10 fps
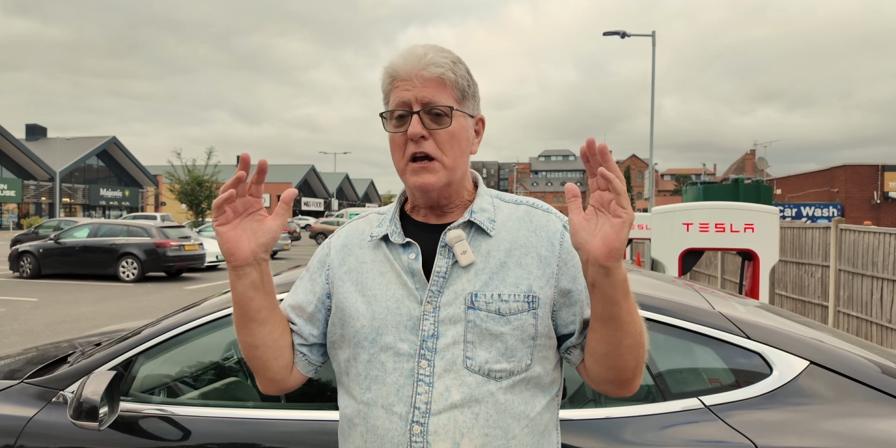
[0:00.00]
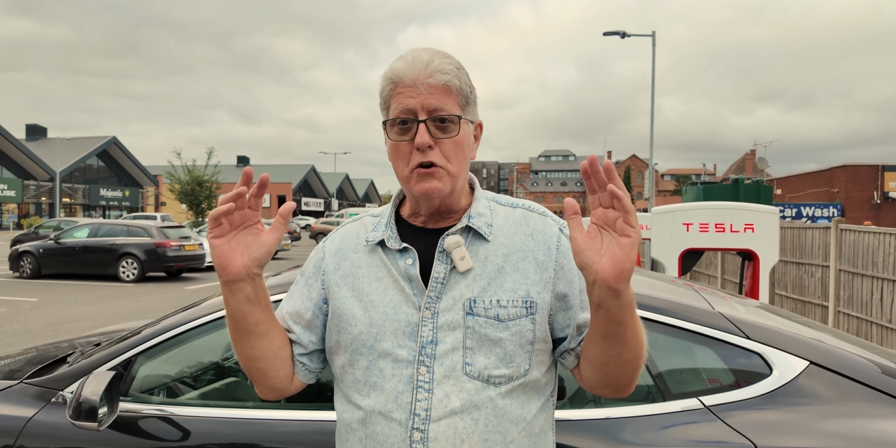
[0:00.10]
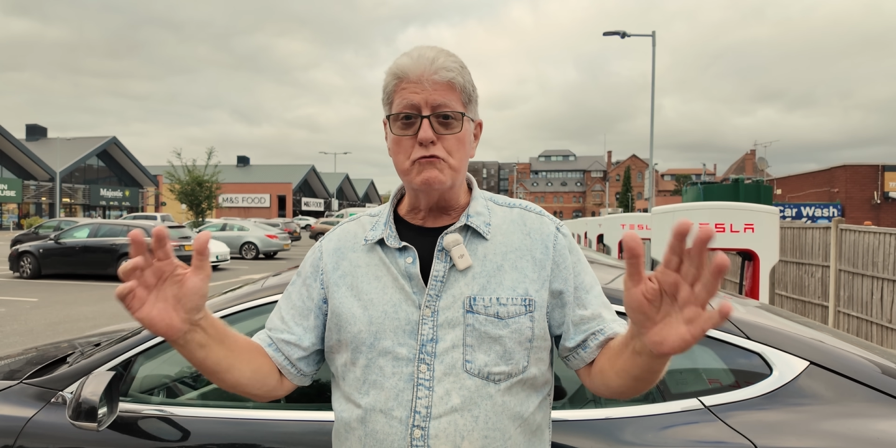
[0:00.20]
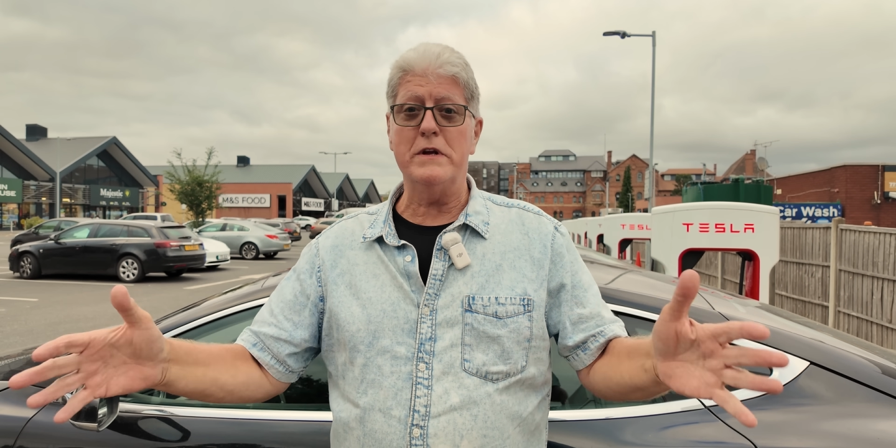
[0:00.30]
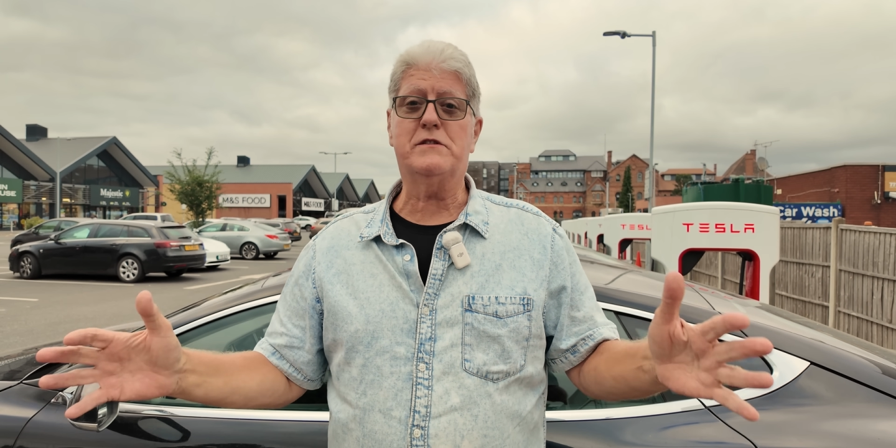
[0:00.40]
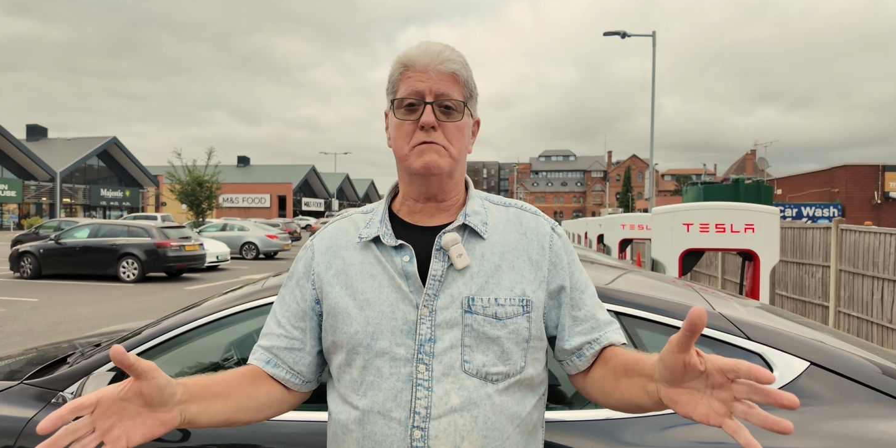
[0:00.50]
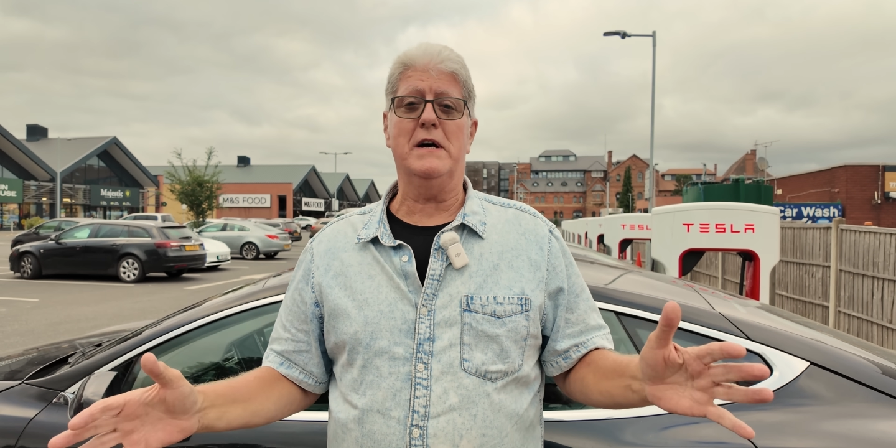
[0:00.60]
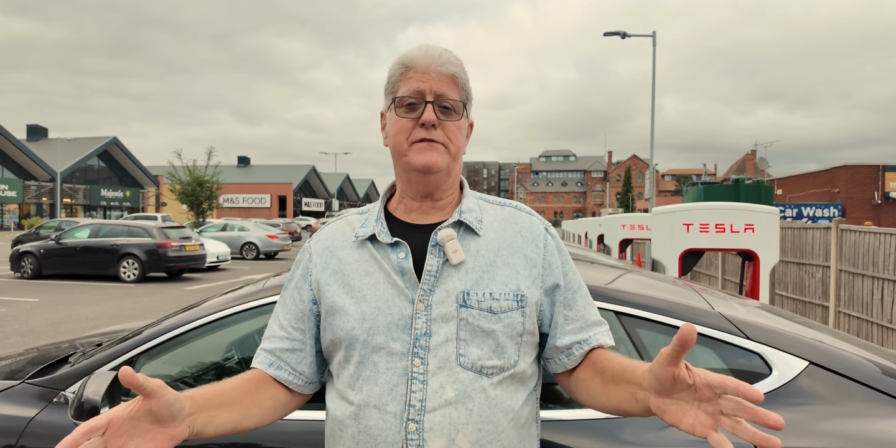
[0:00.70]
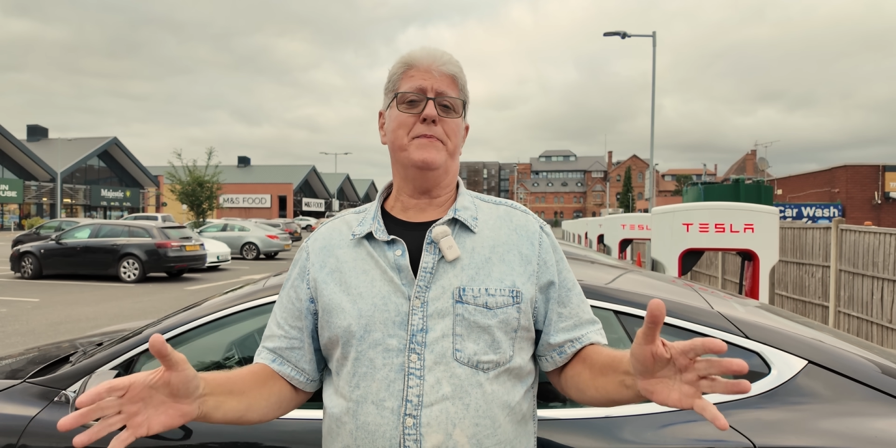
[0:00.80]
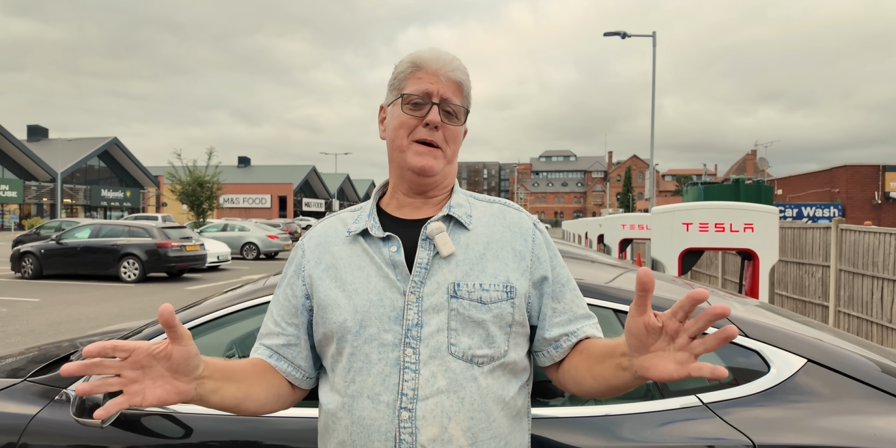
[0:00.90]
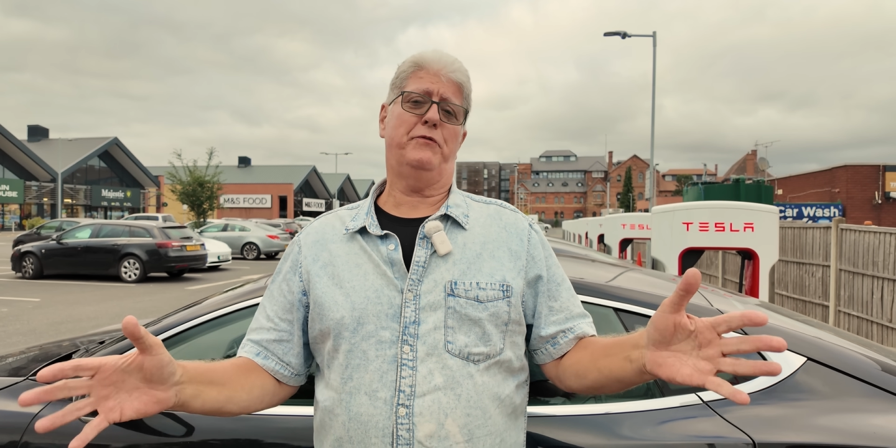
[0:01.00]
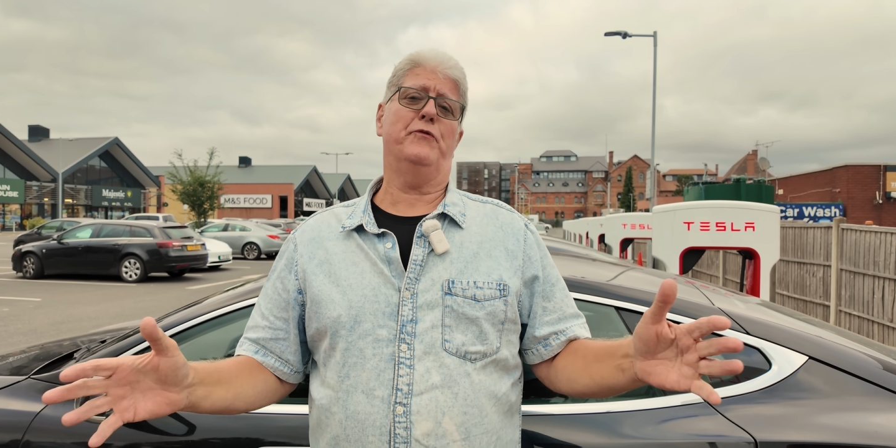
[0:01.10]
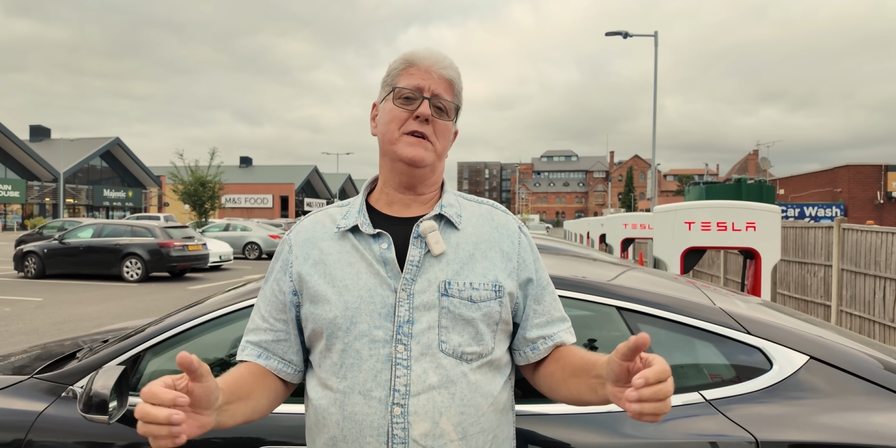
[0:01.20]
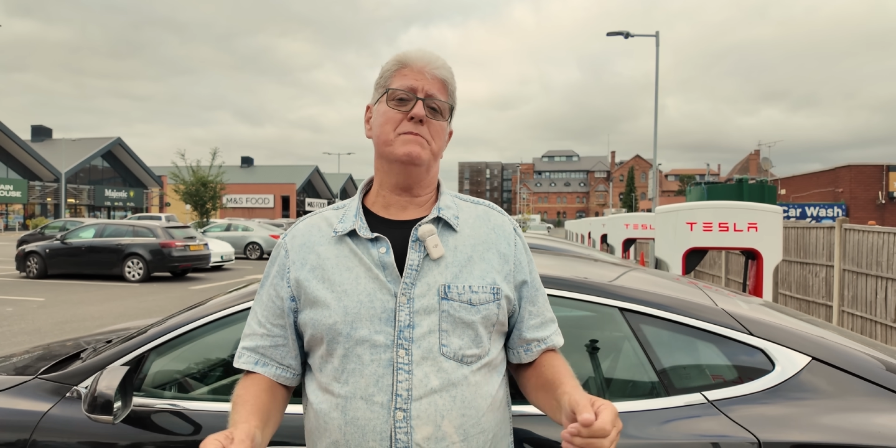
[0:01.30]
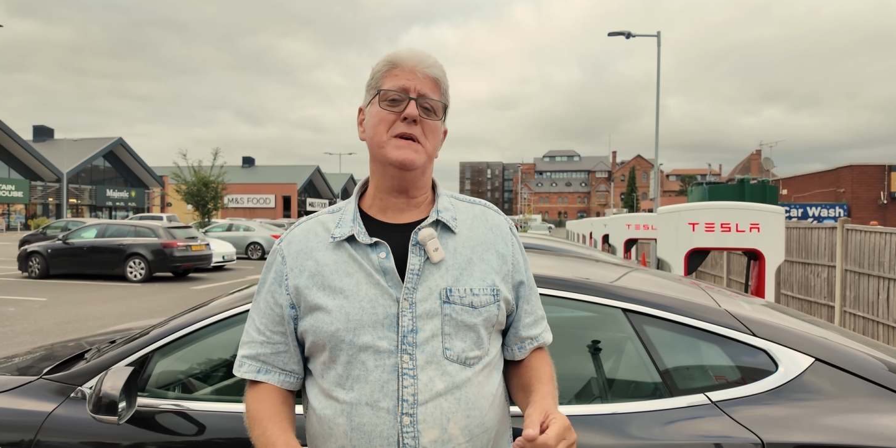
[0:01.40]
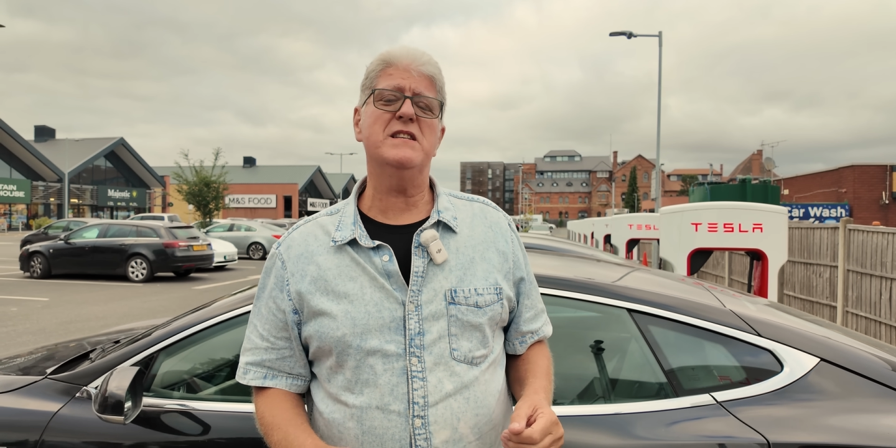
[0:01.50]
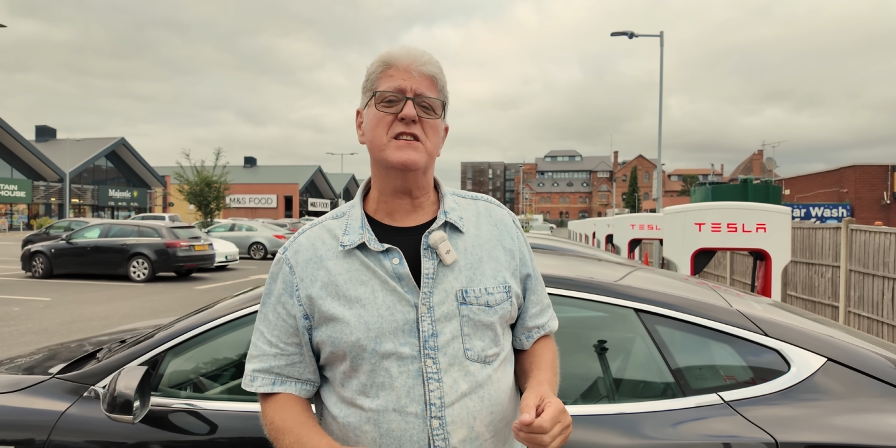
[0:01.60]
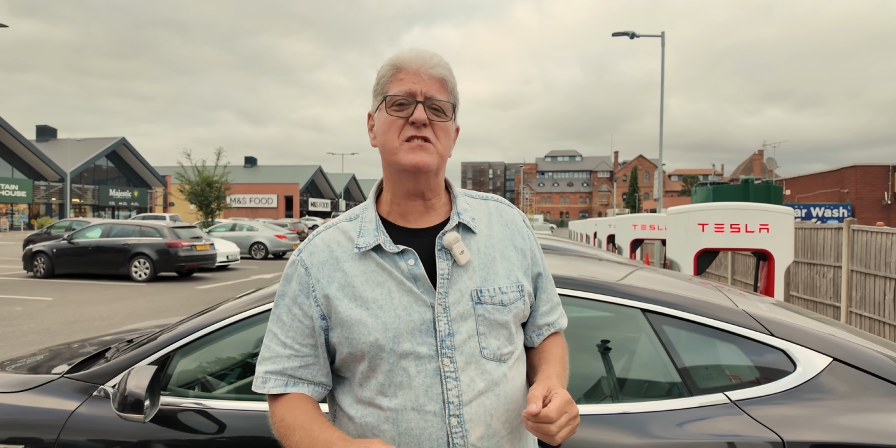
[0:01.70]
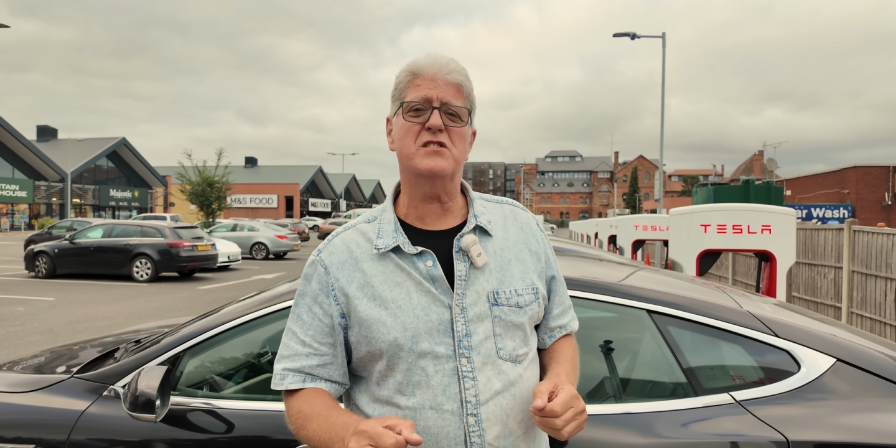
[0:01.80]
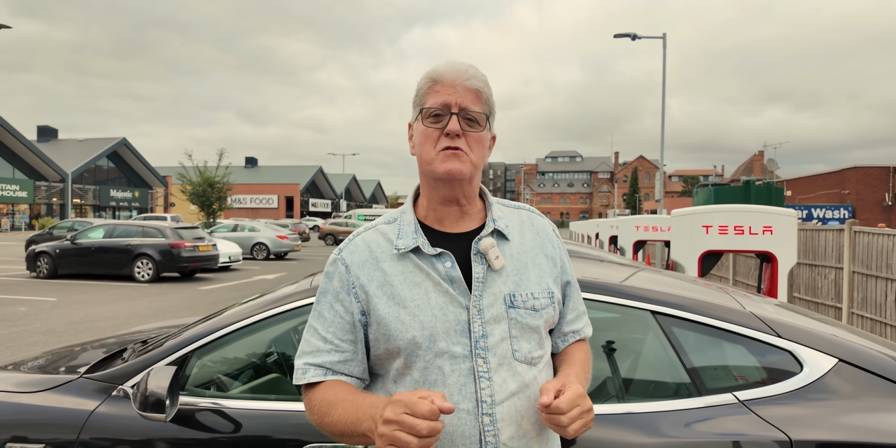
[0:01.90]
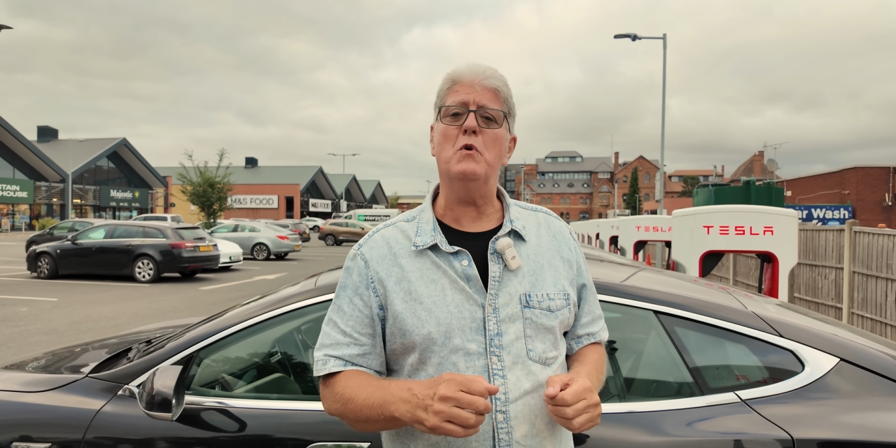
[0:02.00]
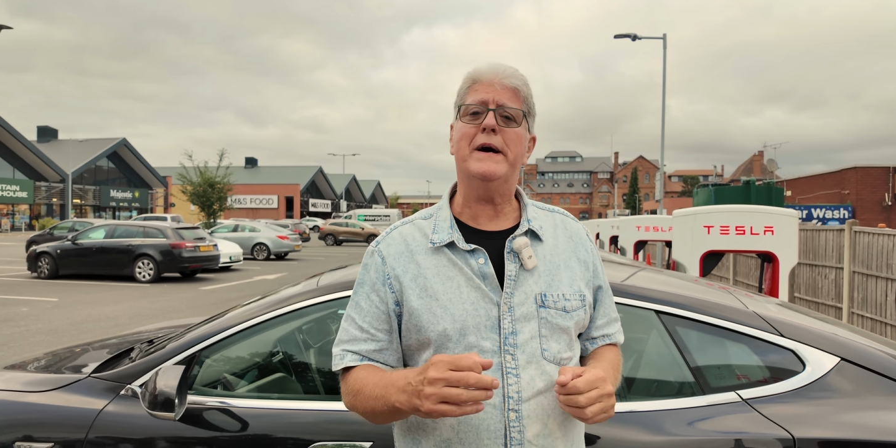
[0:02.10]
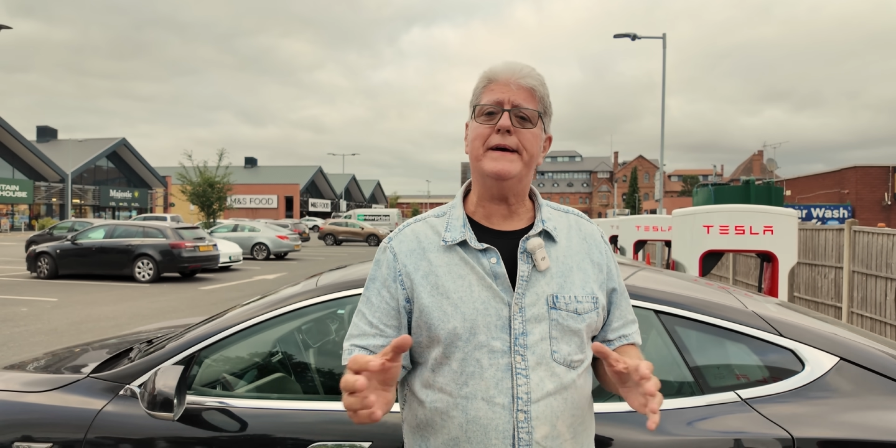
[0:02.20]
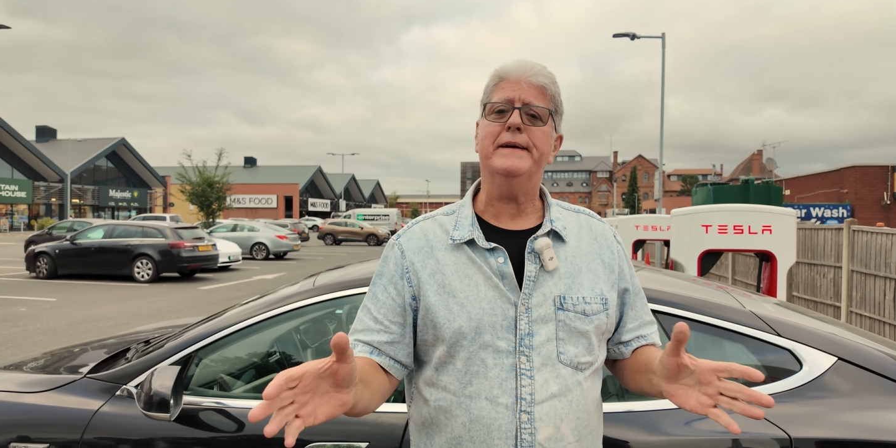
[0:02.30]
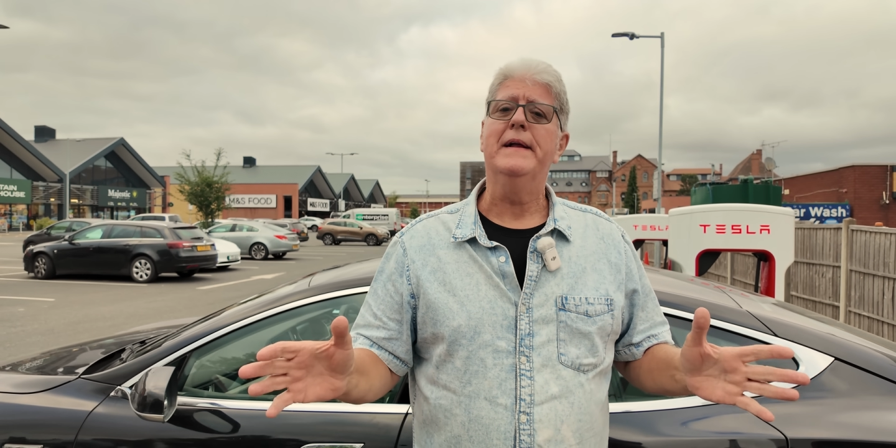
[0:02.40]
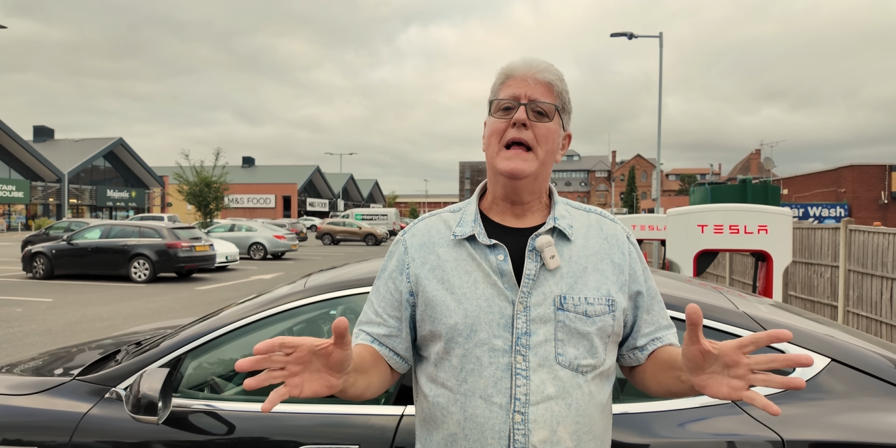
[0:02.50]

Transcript: grid squares of about 3 meters square,